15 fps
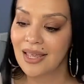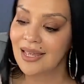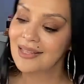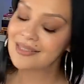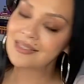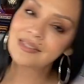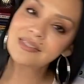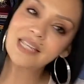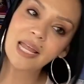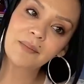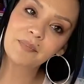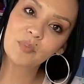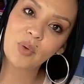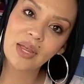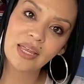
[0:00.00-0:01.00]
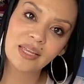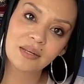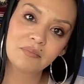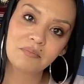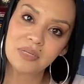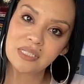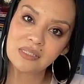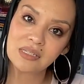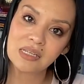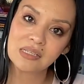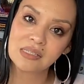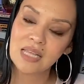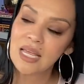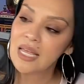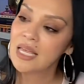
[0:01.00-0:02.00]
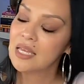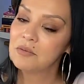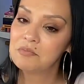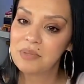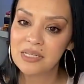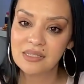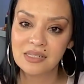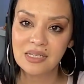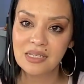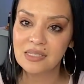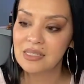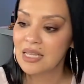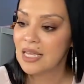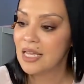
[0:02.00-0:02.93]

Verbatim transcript: It's the same way in business. In business,